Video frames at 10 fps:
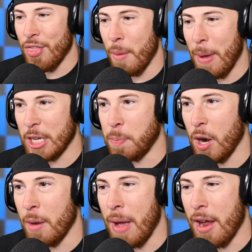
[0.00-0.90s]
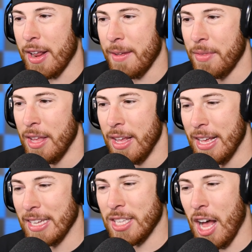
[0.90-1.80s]
And the best part about it
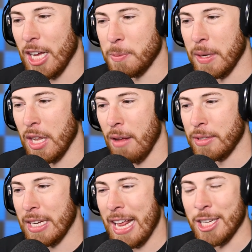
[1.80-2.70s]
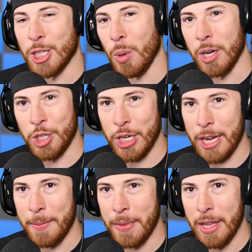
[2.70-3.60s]
is the husband loves it, and so does
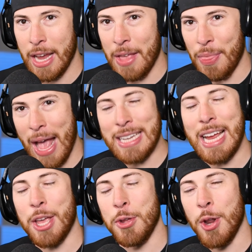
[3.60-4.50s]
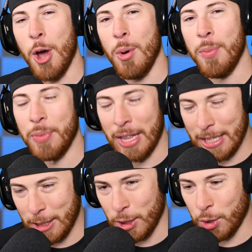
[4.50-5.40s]
she. And that's how you know that
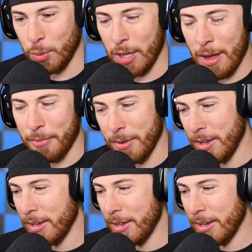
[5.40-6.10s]
this is true love.